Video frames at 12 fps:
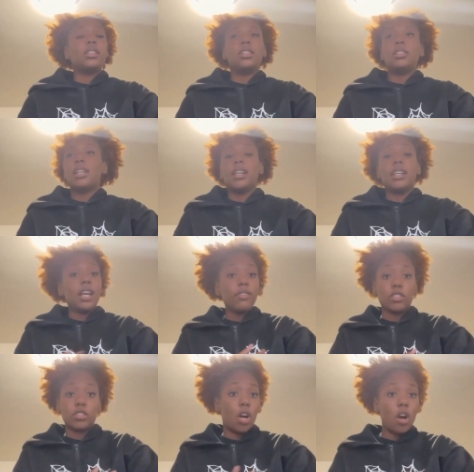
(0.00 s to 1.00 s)
They never
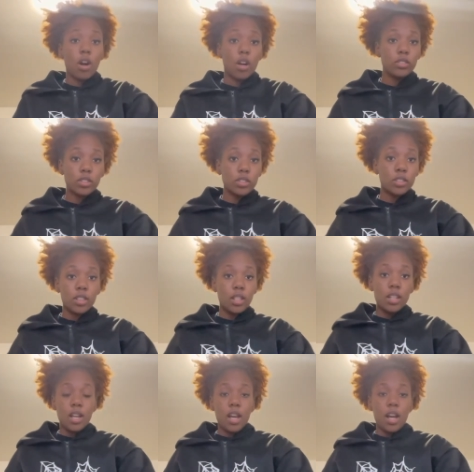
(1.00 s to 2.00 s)
charged.
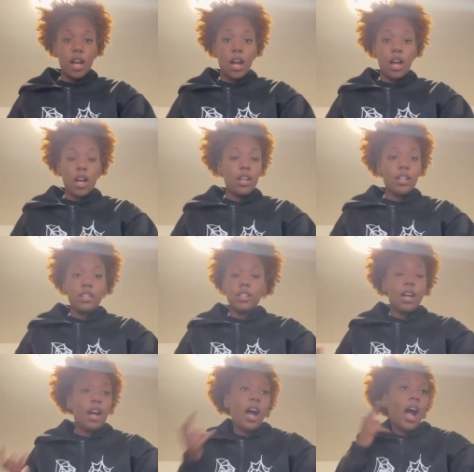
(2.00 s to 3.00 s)

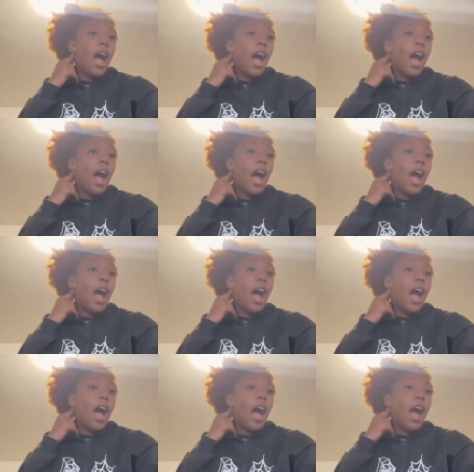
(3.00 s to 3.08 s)
I